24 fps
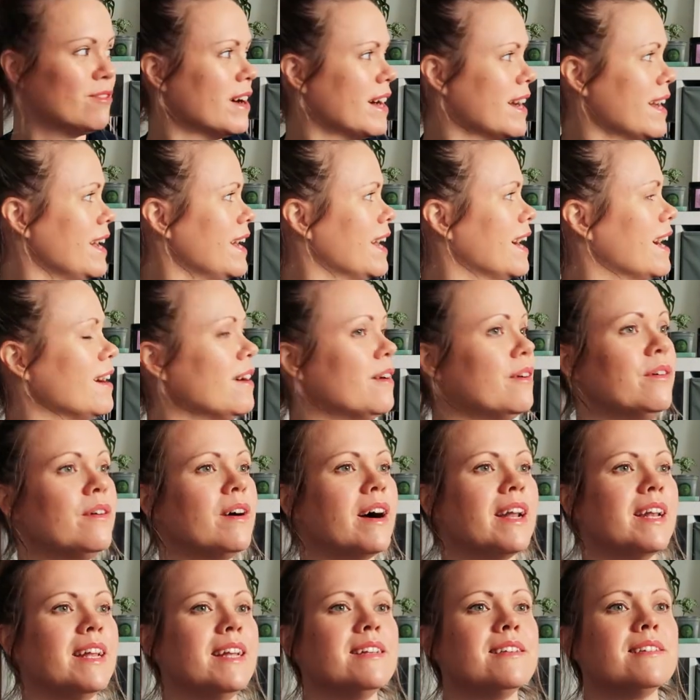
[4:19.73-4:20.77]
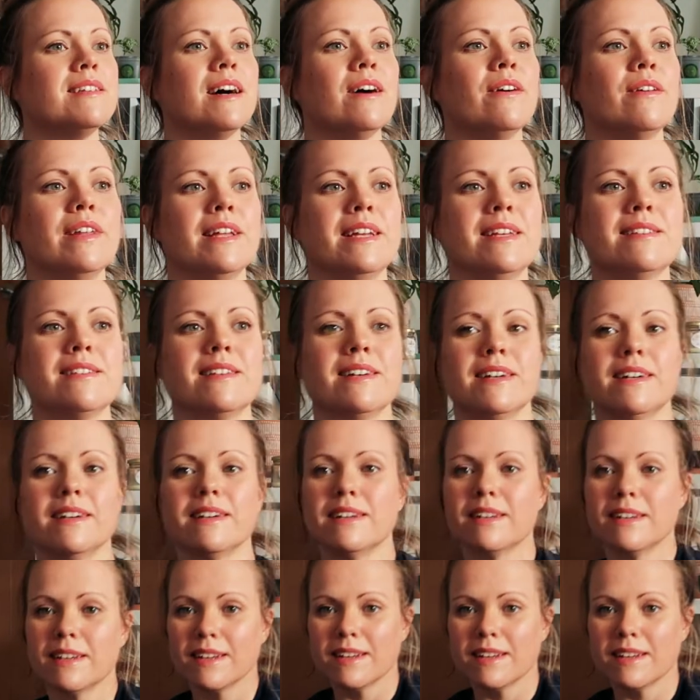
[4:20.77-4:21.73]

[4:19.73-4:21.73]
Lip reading: Right now I need to tell Lisa